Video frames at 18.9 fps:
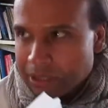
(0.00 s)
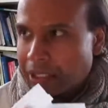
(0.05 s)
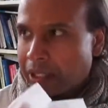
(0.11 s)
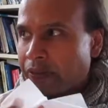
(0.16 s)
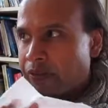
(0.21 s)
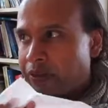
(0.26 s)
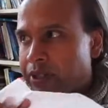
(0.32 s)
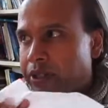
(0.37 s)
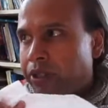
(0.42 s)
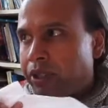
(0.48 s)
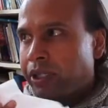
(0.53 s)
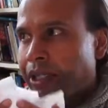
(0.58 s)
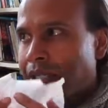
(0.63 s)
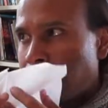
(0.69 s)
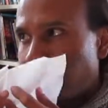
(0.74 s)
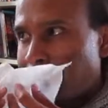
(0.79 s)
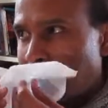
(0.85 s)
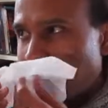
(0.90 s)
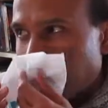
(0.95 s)
stuff is going to
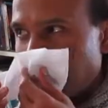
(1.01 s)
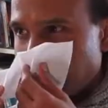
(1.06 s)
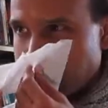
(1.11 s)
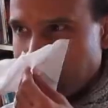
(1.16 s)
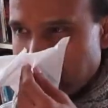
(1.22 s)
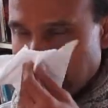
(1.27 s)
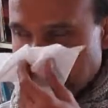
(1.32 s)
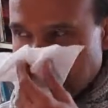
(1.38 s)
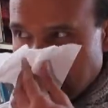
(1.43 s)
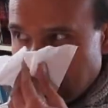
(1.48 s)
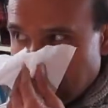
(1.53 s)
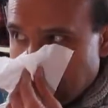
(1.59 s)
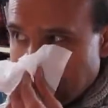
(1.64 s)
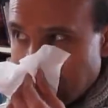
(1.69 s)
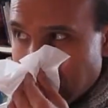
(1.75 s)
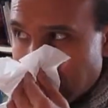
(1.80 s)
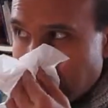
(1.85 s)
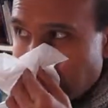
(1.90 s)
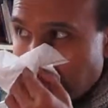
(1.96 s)
come up.
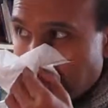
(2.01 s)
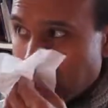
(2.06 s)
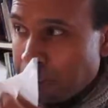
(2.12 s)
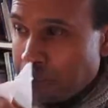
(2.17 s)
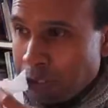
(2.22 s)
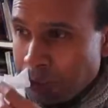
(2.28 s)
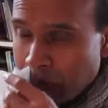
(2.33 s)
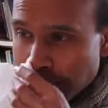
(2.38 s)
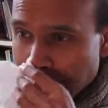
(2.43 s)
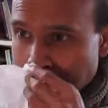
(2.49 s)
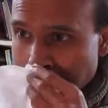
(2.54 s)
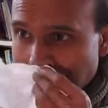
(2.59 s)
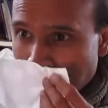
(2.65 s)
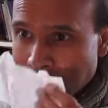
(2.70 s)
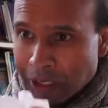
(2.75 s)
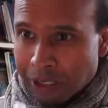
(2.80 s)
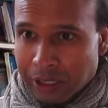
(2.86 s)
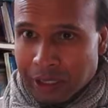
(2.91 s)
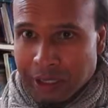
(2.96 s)
No matter who you
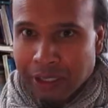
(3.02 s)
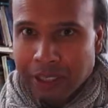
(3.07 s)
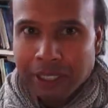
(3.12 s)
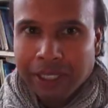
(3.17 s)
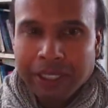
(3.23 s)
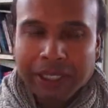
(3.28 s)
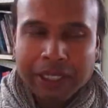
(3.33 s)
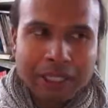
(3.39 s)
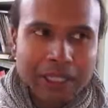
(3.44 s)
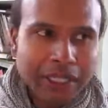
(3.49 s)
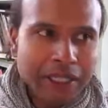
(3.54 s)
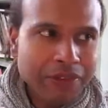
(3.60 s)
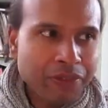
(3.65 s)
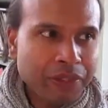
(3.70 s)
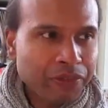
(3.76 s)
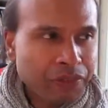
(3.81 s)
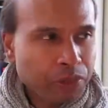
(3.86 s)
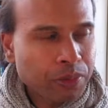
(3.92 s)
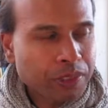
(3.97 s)
are,
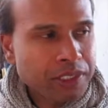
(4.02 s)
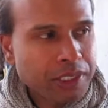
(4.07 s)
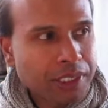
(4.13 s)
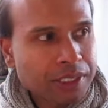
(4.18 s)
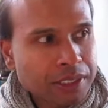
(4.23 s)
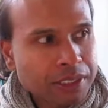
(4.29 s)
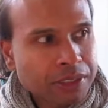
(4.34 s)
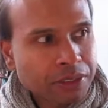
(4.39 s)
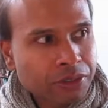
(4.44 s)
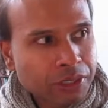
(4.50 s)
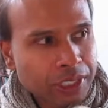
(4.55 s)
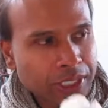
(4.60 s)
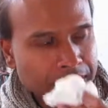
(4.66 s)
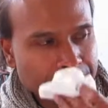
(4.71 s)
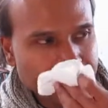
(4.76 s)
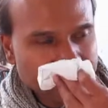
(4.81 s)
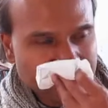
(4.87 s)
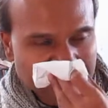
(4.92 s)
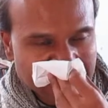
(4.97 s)
even if you were Jesus
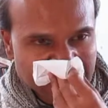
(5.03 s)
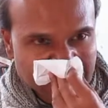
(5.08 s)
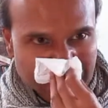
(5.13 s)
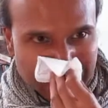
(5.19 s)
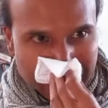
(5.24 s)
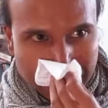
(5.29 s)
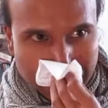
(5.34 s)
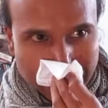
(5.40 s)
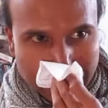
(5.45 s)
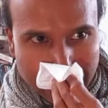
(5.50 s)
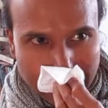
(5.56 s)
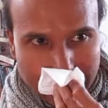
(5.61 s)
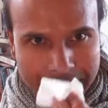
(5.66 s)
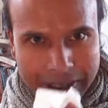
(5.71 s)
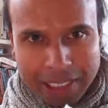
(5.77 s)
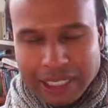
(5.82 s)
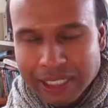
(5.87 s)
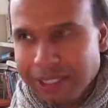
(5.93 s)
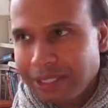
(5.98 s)
Christ, Jesus
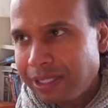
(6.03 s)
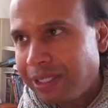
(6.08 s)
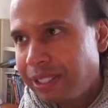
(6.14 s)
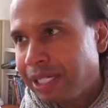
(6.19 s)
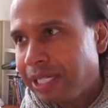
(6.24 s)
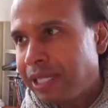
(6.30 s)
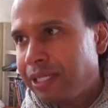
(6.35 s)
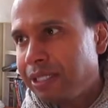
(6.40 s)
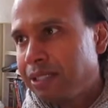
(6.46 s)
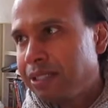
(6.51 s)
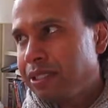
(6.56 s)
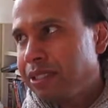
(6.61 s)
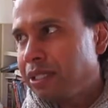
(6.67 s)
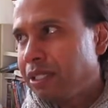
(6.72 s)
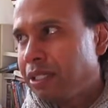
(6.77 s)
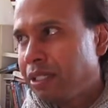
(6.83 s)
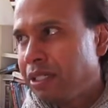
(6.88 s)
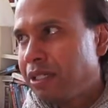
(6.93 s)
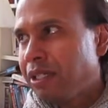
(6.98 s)
Christ had had
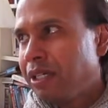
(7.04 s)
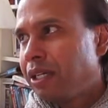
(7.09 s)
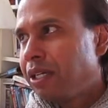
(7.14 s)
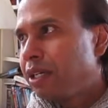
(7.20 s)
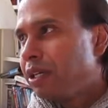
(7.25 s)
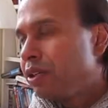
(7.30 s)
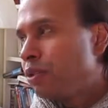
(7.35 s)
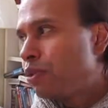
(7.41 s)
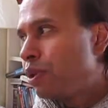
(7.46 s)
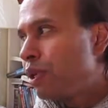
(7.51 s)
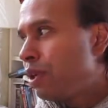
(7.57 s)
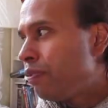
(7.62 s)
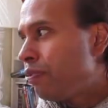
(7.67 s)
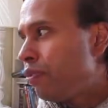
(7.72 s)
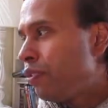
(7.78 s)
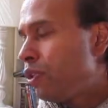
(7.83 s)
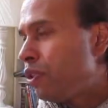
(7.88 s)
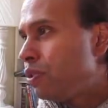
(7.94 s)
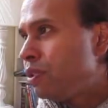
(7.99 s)
uh, quite a
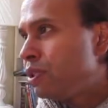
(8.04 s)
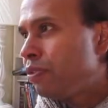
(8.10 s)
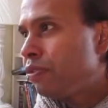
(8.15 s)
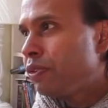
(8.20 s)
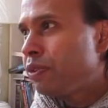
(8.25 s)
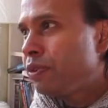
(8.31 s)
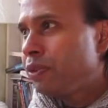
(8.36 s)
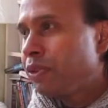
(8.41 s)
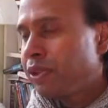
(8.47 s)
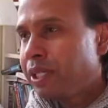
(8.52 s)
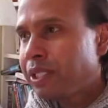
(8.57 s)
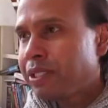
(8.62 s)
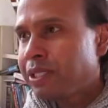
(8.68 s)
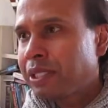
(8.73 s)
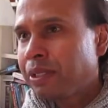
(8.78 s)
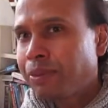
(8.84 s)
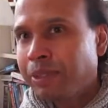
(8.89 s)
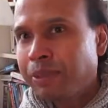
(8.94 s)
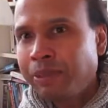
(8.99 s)
few difficult things
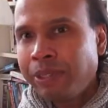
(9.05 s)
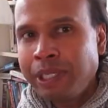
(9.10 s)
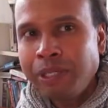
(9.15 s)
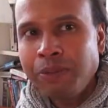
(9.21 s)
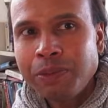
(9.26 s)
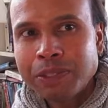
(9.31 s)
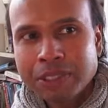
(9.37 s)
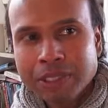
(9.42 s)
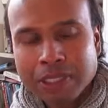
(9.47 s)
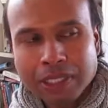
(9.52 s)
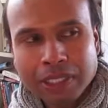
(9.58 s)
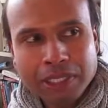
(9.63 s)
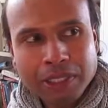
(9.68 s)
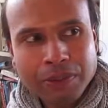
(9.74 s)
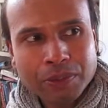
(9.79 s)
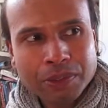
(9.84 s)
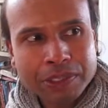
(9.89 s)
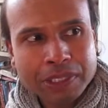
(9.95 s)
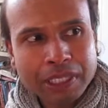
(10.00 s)
come up, and was
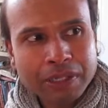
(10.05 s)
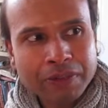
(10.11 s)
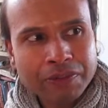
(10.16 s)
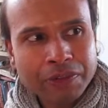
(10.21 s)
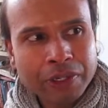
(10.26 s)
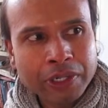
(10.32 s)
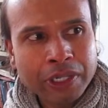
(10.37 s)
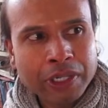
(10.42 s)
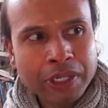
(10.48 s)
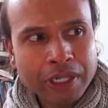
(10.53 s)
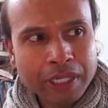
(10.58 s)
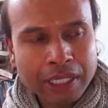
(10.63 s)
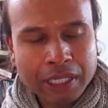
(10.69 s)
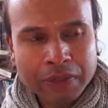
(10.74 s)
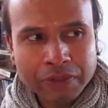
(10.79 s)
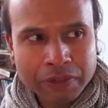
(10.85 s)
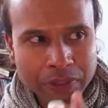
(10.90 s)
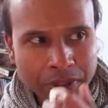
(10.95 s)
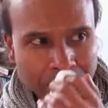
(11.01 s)
he was at a very high
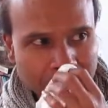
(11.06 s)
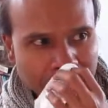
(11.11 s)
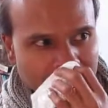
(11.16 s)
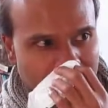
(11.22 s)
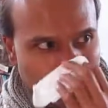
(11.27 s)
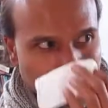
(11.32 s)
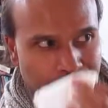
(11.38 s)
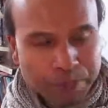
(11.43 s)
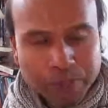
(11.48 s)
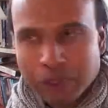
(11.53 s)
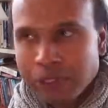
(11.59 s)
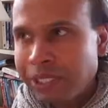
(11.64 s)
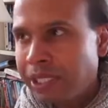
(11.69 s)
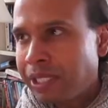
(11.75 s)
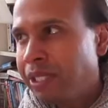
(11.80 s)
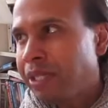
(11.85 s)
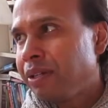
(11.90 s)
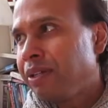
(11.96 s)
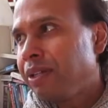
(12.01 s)
level.
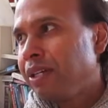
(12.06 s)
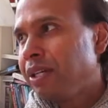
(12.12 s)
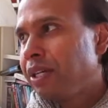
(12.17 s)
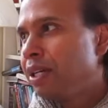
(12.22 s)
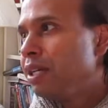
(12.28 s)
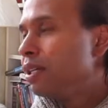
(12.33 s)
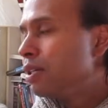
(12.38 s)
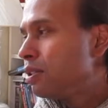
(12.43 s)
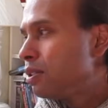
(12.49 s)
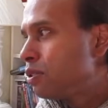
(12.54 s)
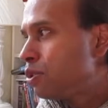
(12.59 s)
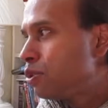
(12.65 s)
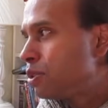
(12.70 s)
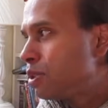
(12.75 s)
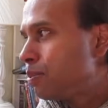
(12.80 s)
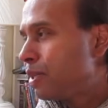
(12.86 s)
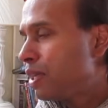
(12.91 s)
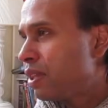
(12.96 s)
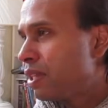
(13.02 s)
Buddha
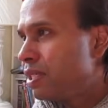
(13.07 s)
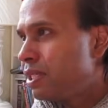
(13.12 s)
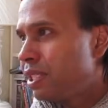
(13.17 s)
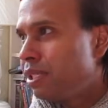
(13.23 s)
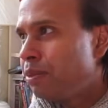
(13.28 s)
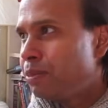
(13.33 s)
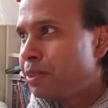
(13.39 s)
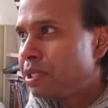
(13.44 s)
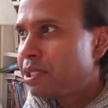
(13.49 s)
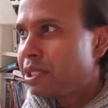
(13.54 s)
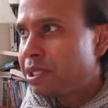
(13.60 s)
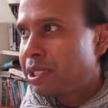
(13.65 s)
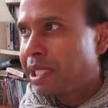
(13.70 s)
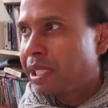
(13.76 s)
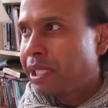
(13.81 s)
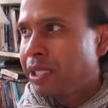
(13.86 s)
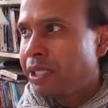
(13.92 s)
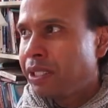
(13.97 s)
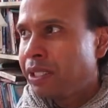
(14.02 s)
talked about the demons
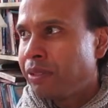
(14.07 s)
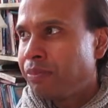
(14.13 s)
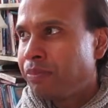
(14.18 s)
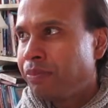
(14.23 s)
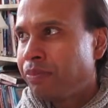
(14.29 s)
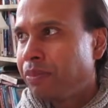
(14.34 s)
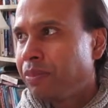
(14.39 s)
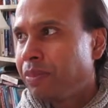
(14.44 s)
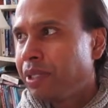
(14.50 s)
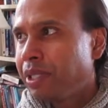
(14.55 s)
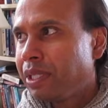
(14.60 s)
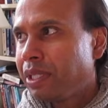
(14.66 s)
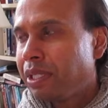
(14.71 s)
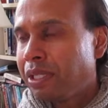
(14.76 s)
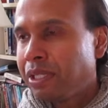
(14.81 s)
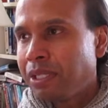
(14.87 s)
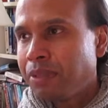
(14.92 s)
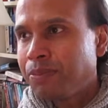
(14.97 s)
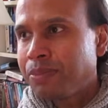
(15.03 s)
attacking him.
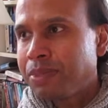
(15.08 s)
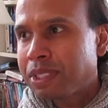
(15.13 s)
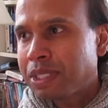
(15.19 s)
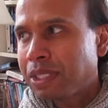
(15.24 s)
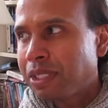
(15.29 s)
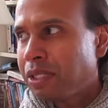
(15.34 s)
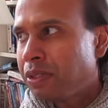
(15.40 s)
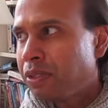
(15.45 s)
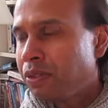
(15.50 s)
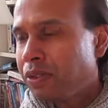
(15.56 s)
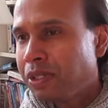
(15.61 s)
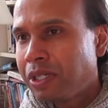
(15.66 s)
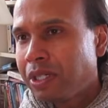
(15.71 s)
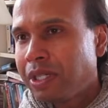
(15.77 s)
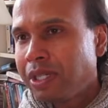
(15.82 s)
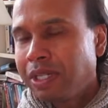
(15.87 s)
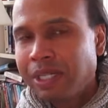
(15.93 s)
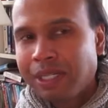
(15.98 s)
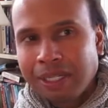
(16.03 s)
Um, so,
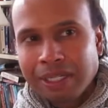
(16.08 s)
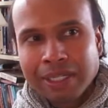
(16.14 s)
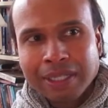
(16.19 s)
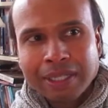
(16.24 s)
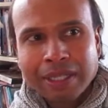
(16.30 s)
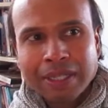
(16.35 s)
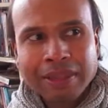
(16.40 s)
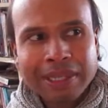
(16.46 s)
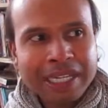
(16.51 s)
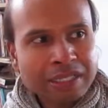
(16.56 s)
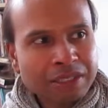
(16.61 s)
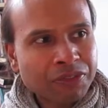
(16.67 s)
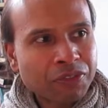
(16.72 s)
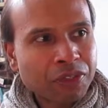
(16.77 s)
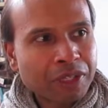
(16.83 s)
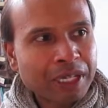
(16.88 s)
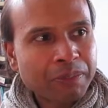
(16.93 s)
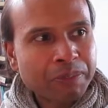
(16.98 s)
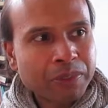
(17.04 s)
and that's
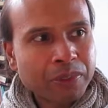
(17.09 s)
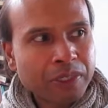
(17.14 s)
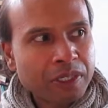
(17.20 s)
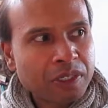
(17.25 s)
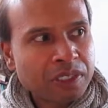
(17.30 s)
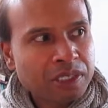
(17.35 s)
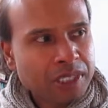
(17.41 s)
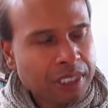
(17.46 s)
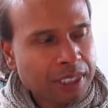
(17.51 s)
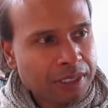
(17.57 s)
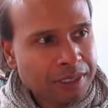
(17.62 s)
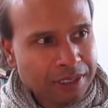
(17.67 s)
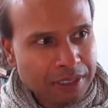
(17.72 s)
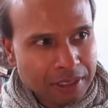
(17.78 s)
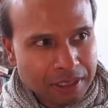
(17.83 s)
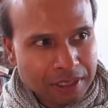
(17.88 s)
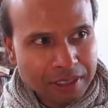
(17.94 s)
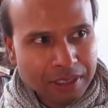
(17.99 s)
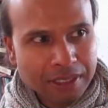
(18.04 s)
for like Buddha and
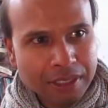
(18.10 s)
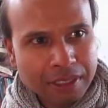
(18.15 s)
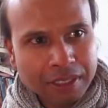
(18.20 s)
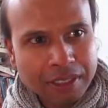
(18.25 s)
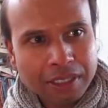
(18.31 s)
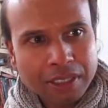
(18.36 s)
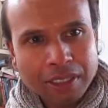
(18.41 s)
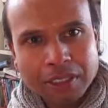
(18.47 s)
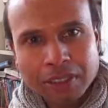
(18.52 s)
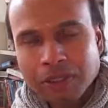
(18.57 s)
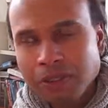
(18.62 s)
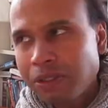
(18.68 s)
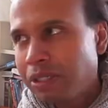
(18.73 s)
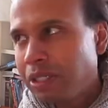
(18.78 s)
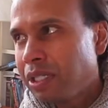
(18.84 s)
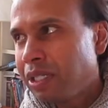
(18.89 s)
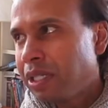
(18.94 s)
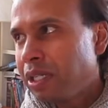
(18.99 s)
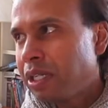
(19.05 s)
Jesus. So,
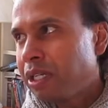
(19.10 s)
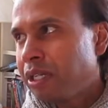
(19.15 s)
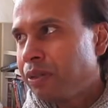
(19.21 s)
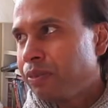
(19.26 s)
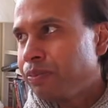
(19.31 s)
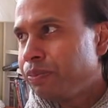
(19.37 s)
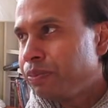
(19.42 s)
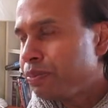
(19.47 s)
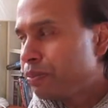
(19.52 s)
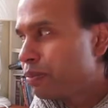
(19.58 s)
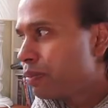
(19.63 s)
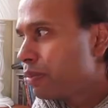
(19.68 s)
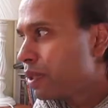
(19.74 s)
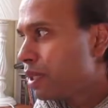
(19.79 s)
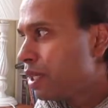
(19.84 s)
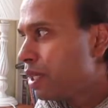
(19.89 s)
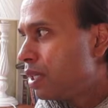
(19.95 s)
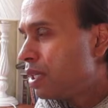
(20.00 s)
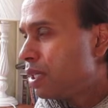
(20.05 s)
um,
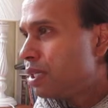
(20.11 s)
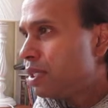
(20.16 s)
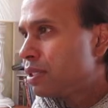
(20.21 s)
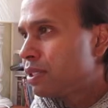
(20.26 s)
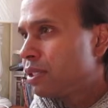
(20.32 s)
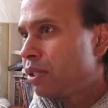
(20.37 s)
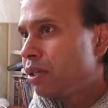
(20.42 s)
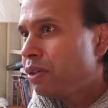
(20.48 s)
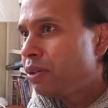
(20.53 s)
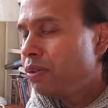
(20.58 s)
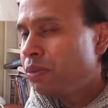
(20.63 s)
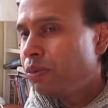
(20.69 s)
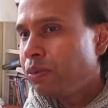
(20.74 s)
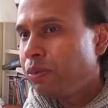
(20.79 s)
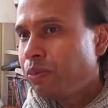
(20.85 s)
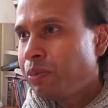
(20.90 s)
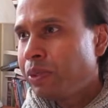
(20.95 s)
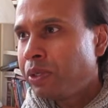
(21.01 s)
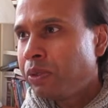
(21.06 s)
so
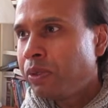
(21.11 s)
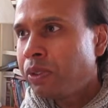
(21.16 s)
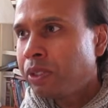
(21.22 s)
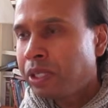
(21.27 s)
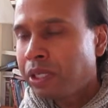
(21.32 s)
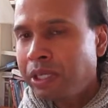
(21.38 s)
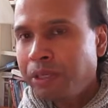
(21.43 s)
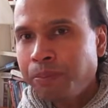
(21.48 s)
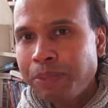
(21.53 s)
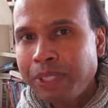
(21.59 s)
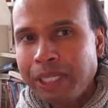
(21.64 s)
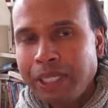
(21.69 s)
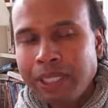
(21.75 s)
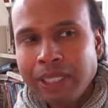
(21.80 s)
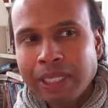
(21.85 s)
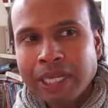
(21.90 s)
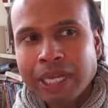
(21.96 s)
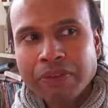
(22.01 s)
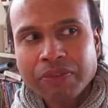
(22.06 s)
we're all going to
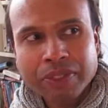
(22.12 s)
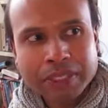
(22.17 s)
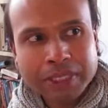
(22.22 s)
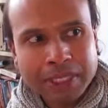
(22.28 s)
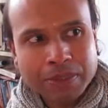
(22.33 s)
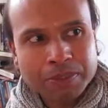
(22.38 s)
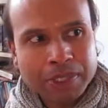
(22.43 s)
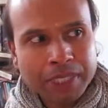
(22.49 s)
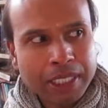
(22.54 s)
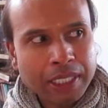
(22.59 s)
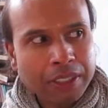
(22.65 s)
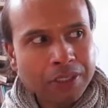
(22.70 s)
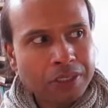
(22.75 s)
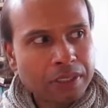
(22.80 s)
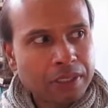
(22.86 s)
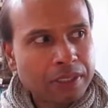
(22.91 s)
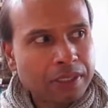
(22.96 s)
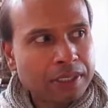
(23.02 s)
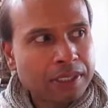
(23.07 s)
be having
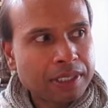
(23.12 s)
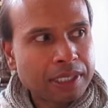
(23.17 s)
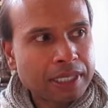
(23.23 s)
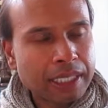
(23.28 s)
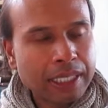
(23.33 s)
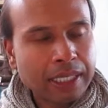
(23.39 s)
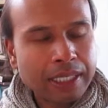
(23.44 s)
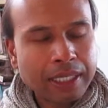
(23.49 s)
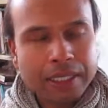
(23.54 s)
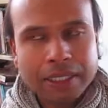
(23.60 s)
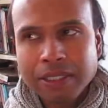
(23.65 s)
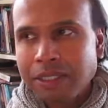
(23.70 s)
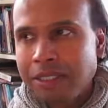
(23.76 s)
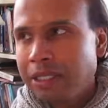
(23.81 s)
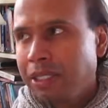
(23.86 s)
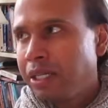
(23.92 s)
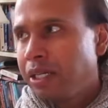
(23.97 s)
temptations and